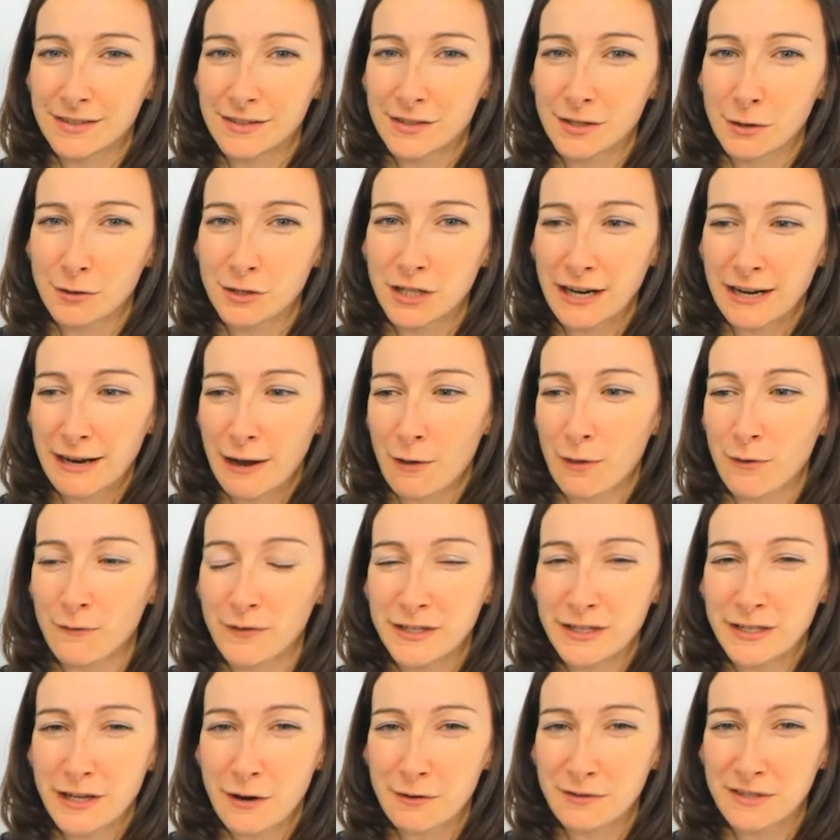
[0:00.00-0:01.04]
So check out the
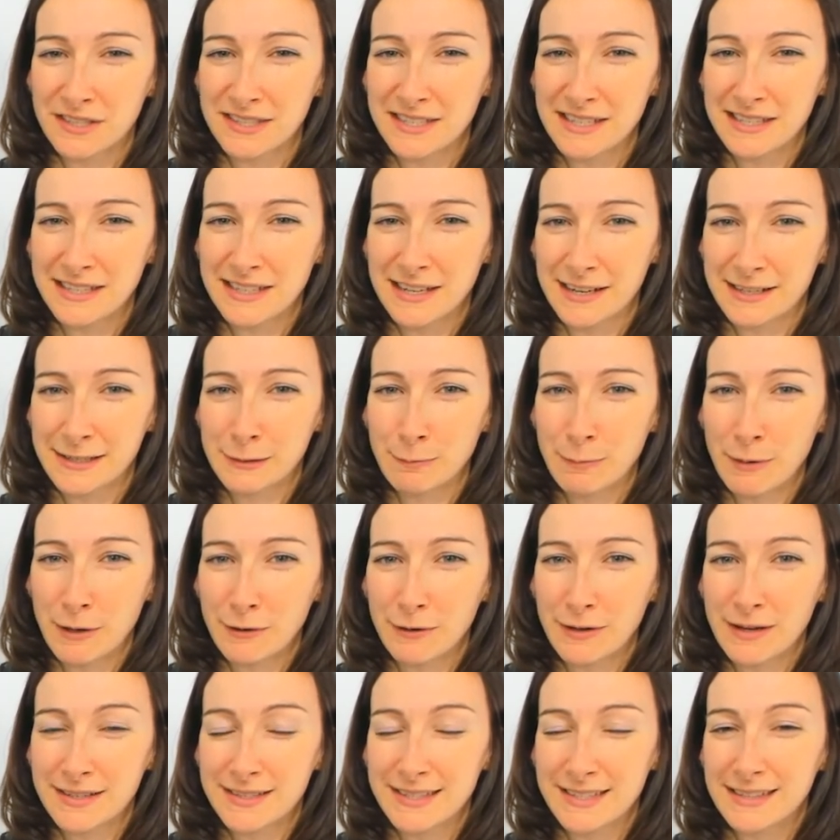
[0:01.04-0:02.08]
video to see the
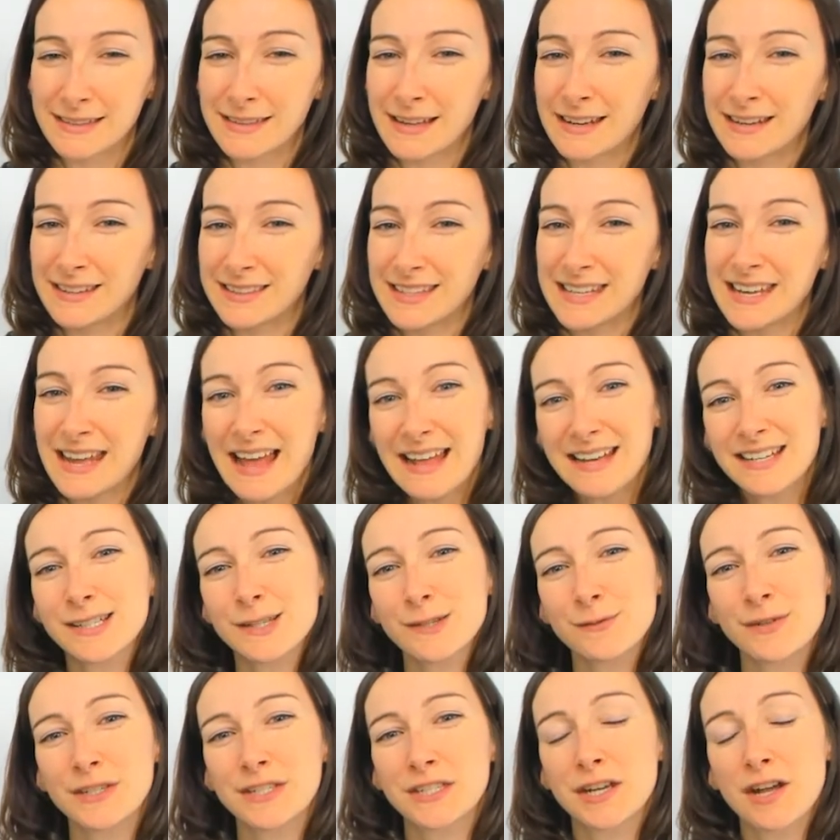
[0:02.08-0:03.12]
experience, and then at the end of the
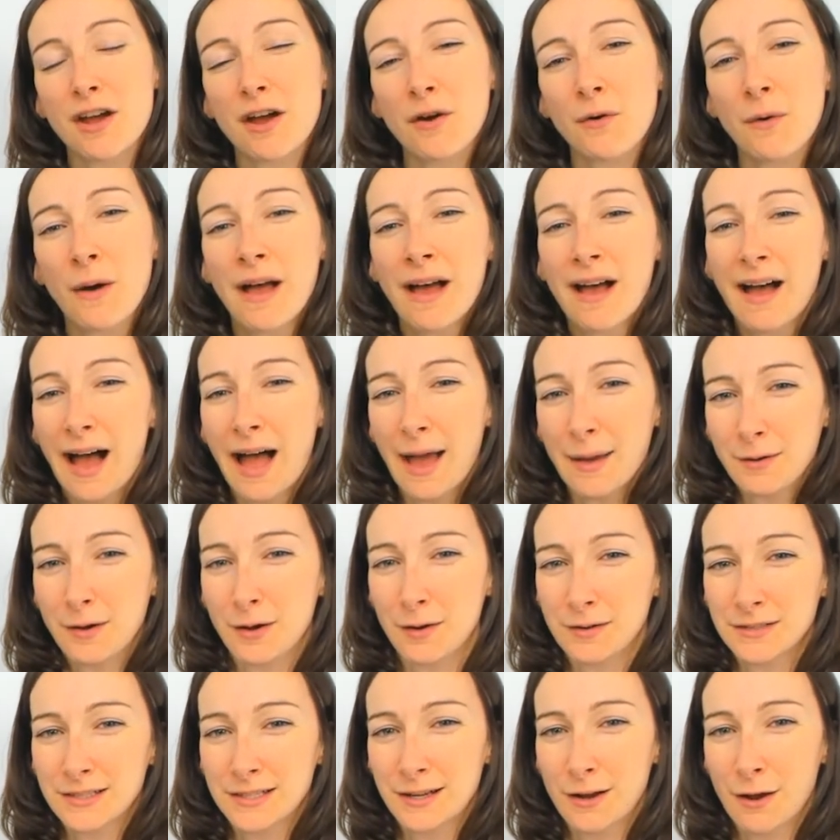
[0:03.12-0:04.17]
video I'm
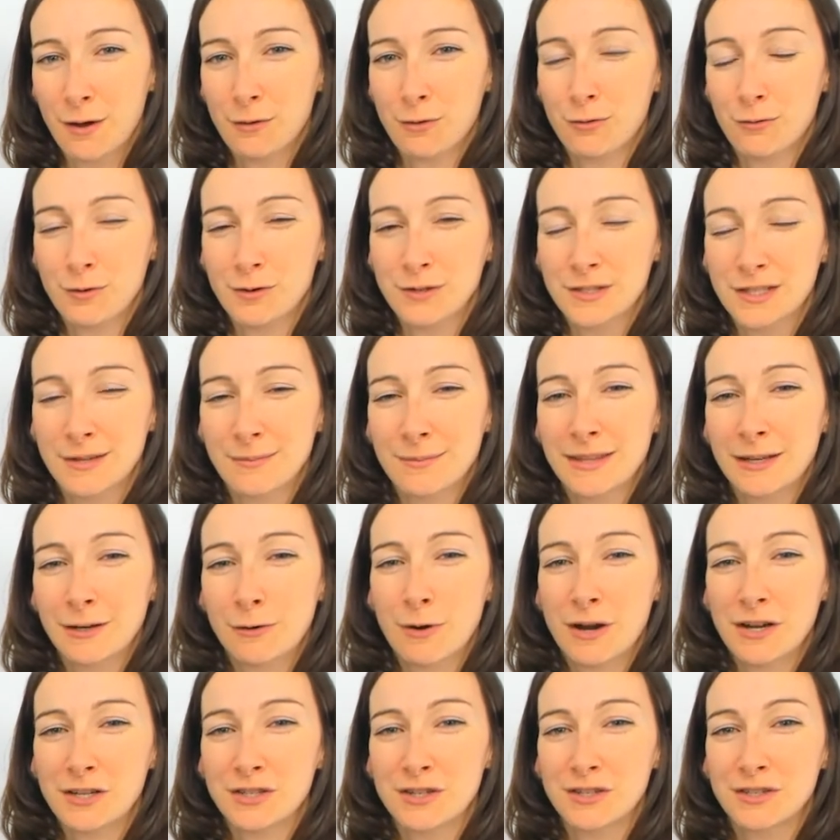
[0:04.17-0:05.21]
going to go through some of the
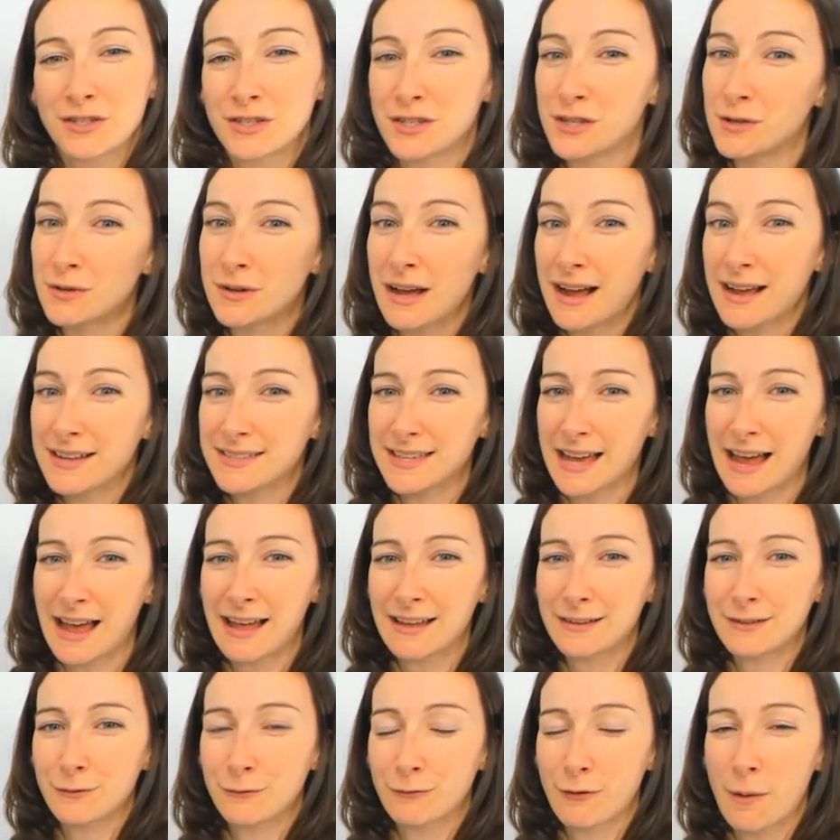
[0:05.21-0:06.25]
questions you guys
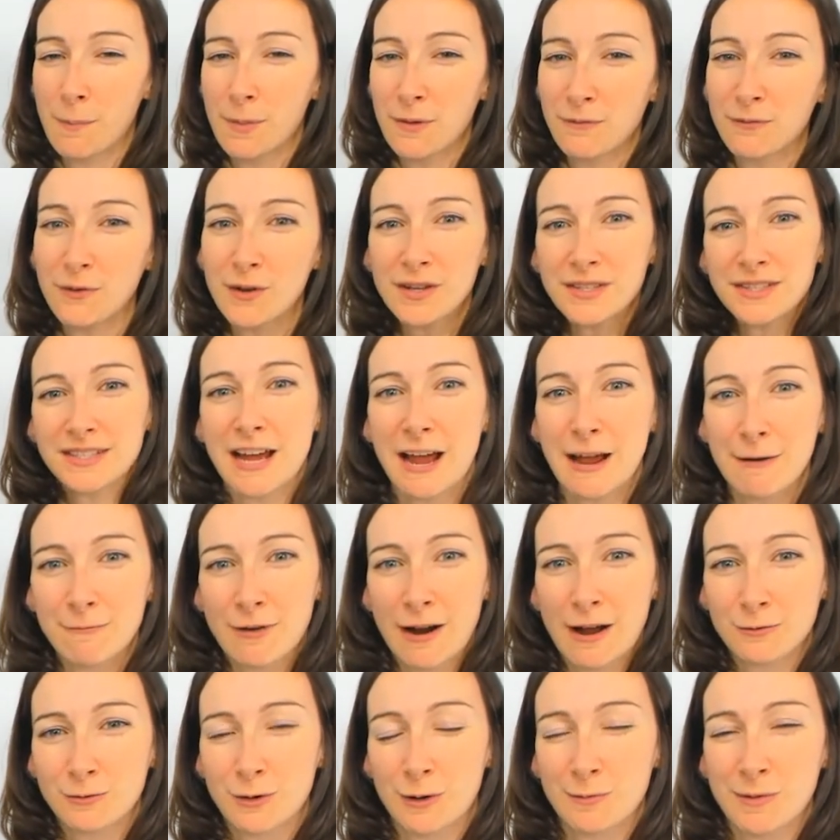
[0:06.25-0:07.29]
had from the first time
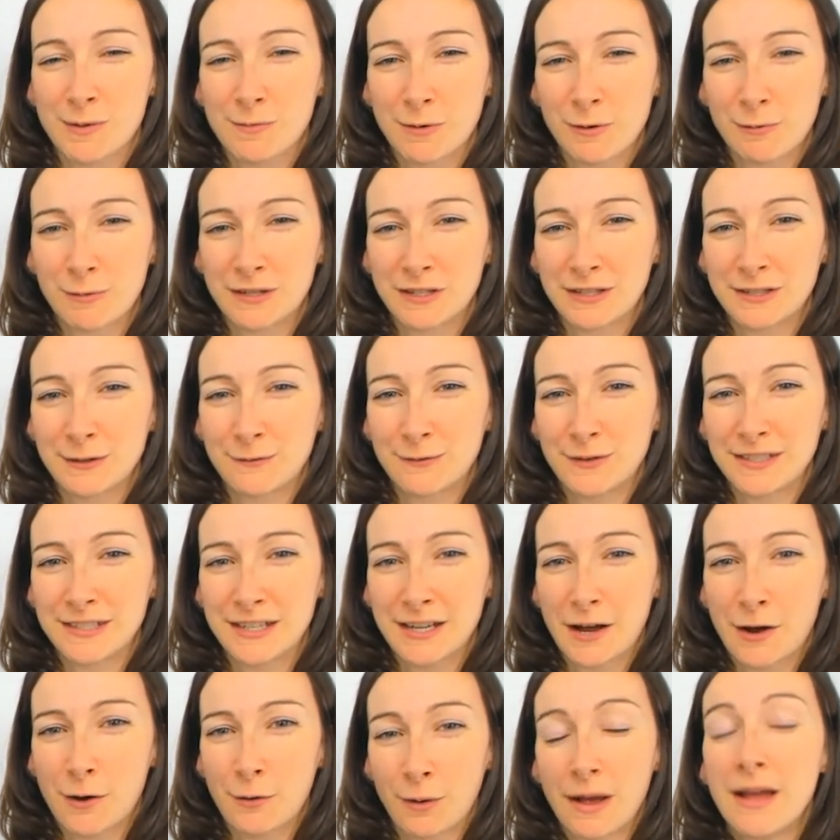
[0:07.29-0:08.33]
round when we published the
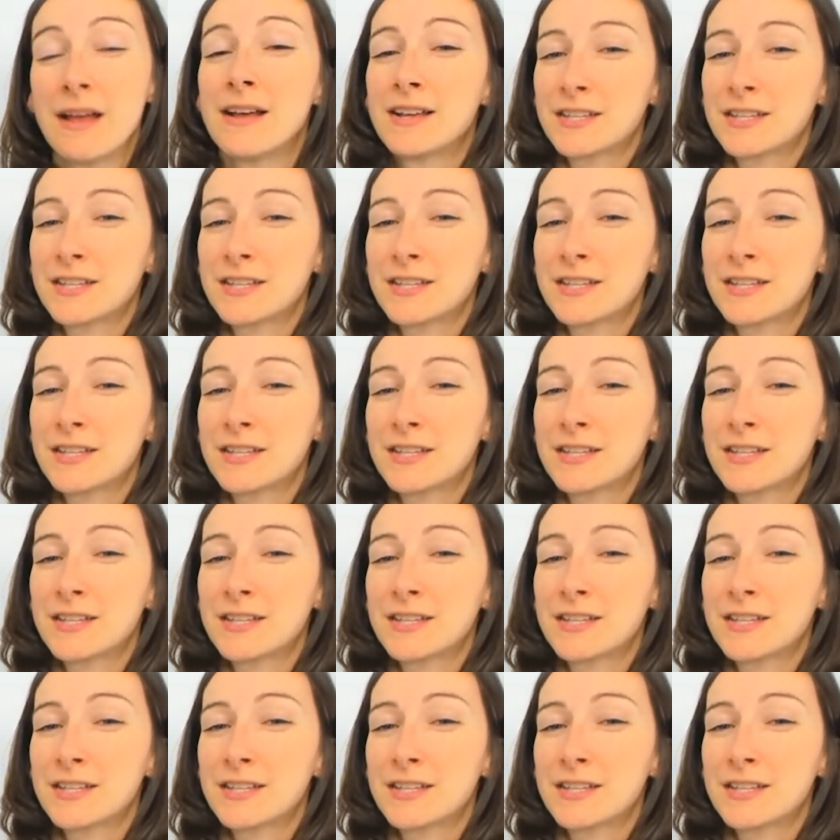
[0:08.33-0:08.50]
video.